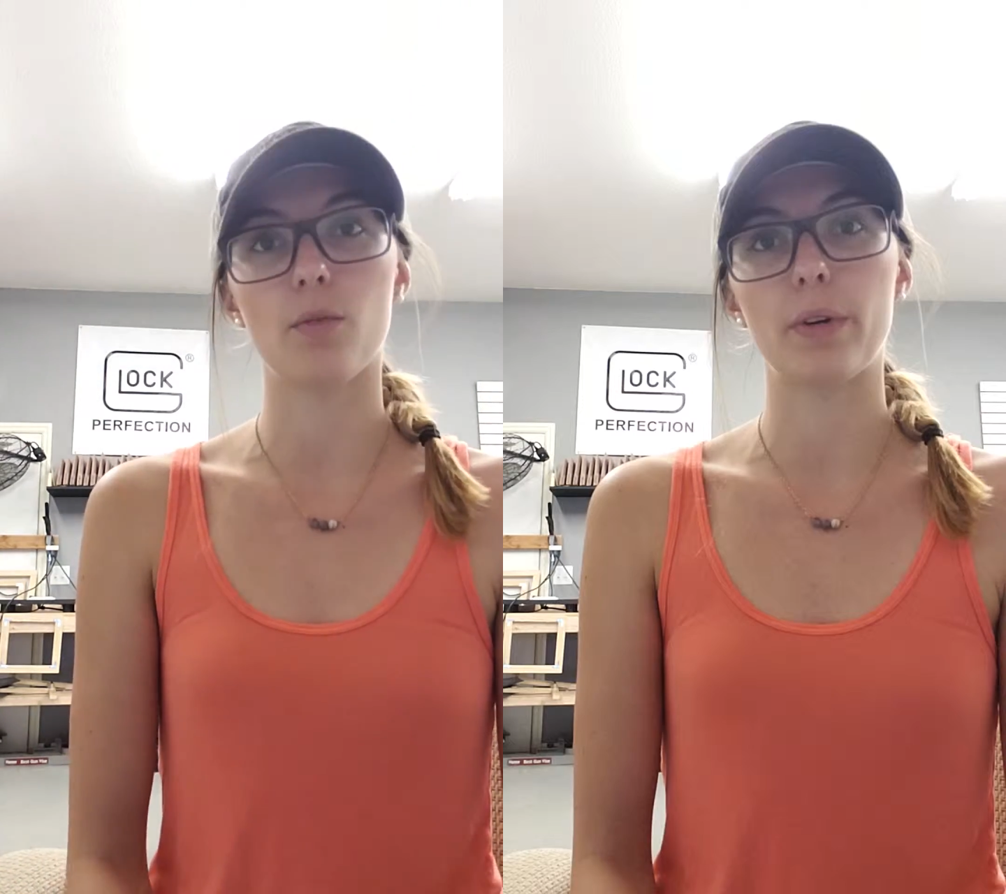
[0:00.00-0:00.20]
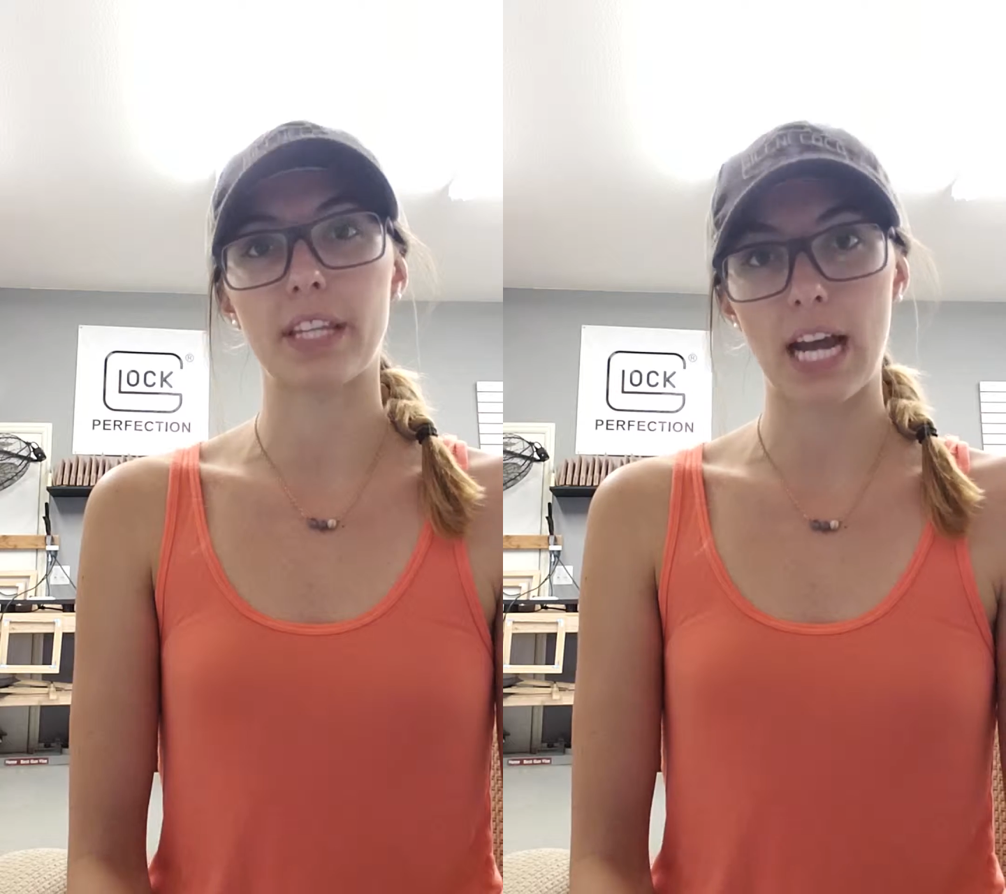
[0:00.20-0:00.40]

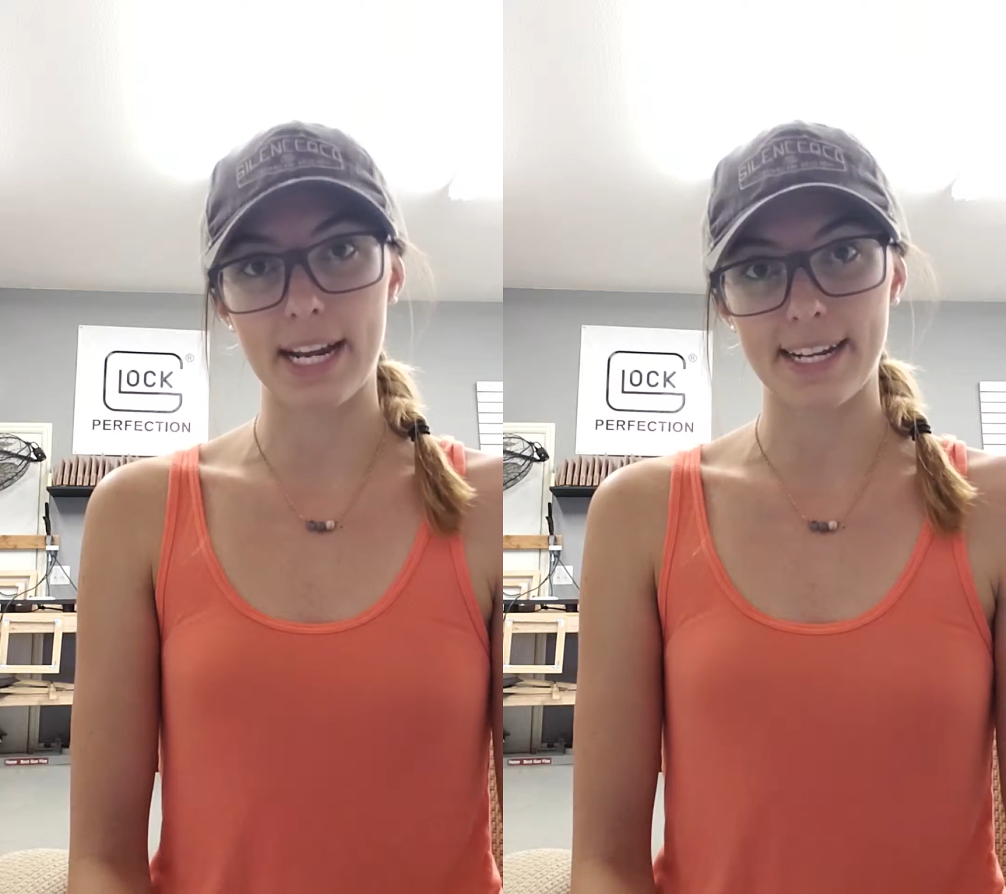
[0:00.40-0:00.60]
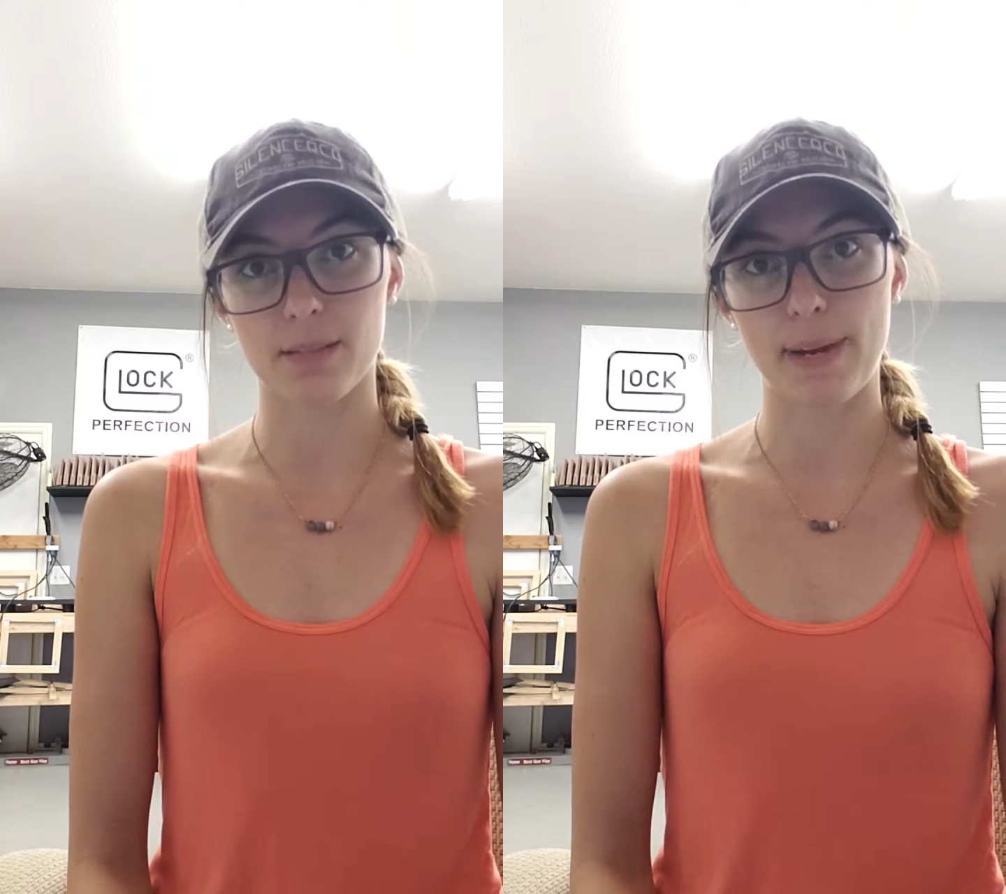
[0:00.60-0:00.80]
with
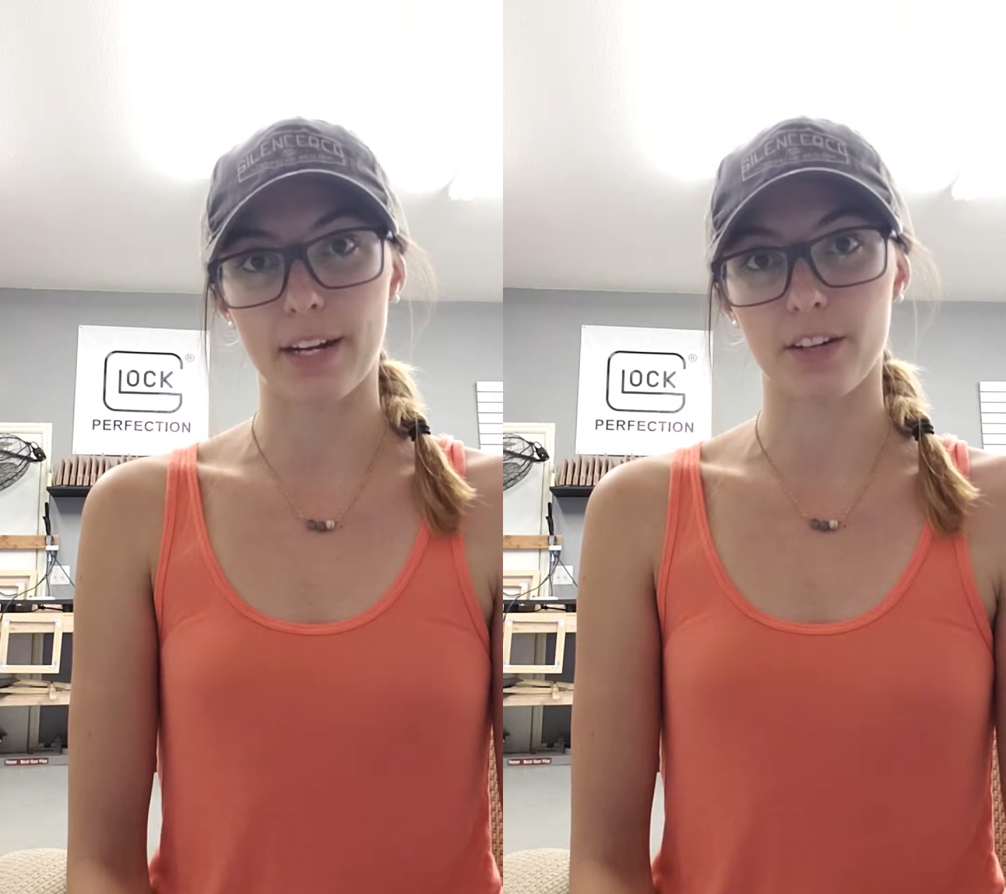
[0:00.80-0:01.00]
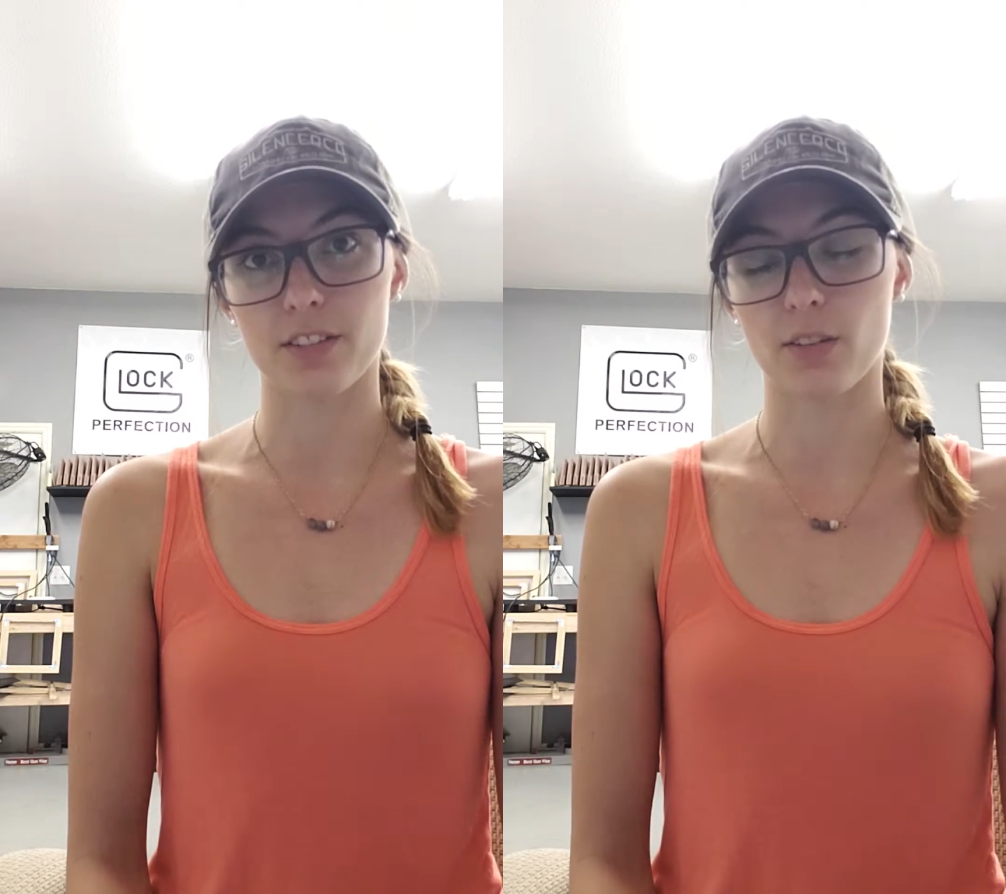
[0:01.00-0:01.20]
Kydex
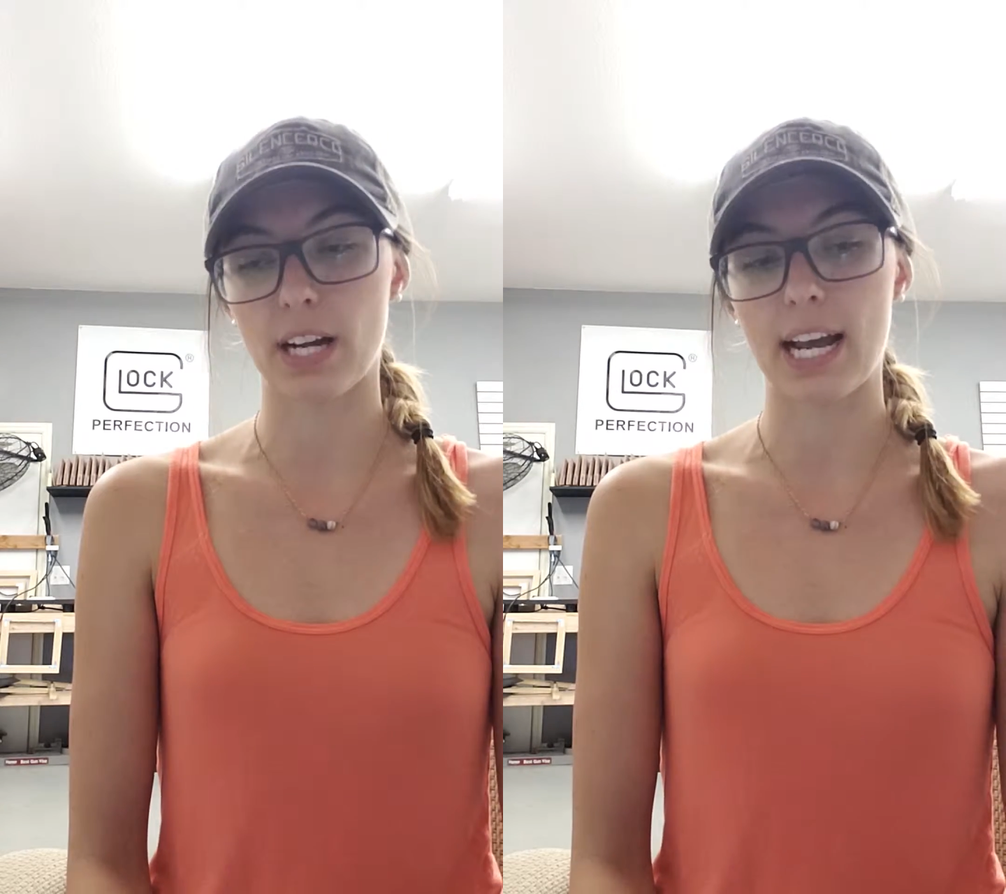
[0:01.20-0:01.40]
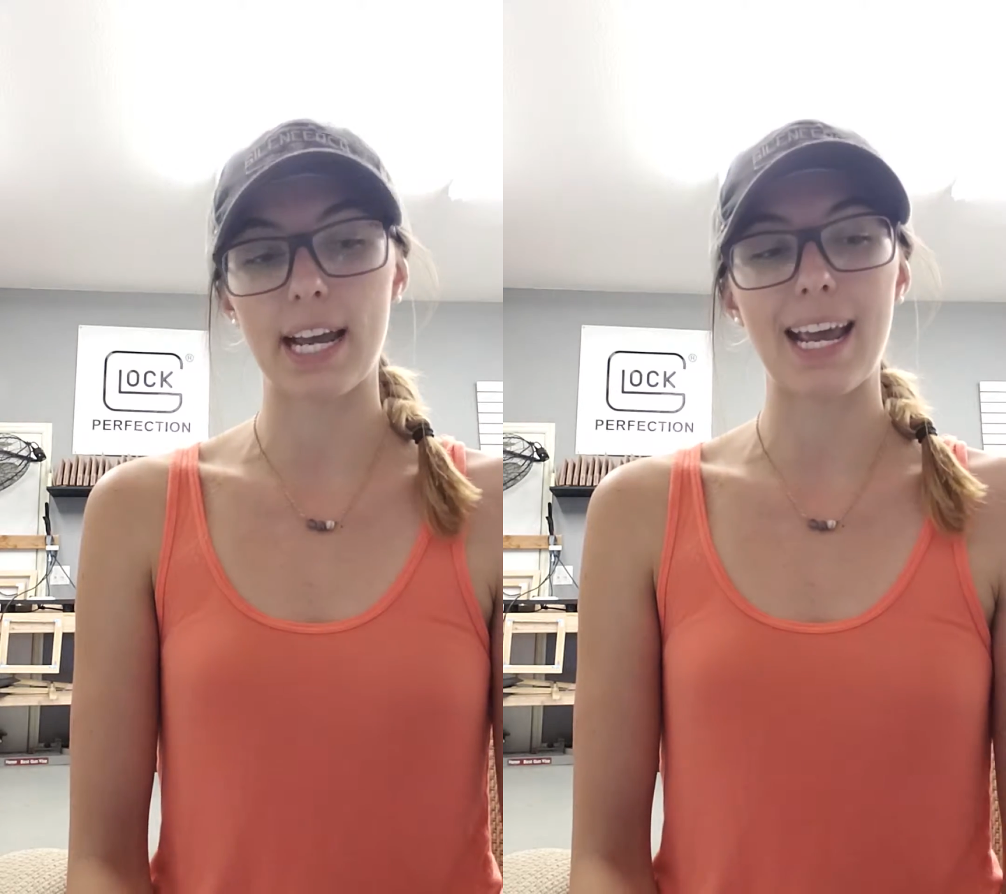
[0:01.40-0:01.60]
makers,
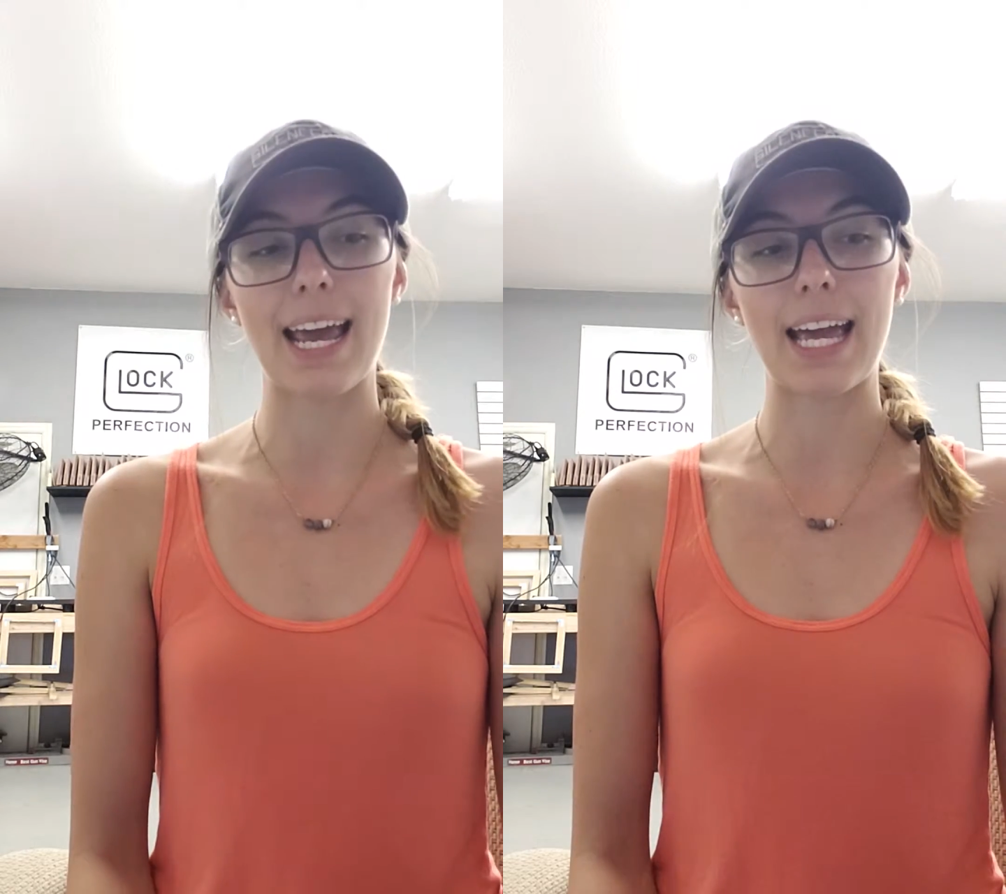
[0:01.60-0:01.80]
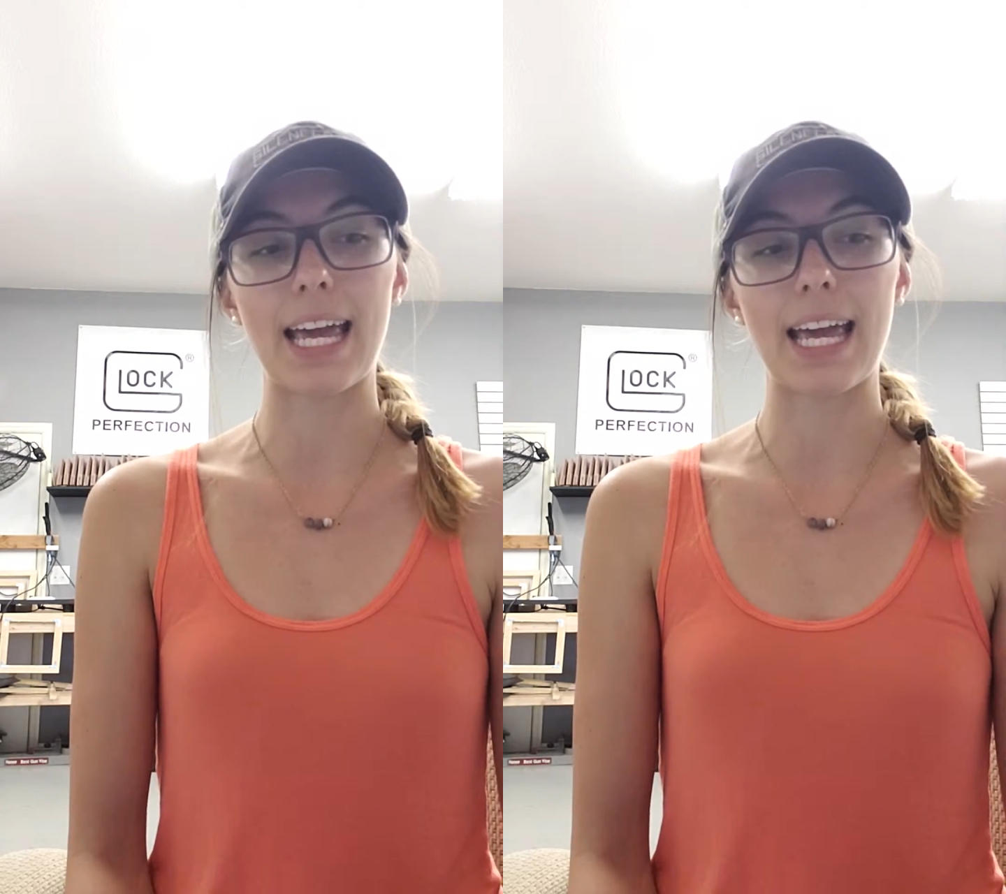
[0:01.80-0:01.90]
okay?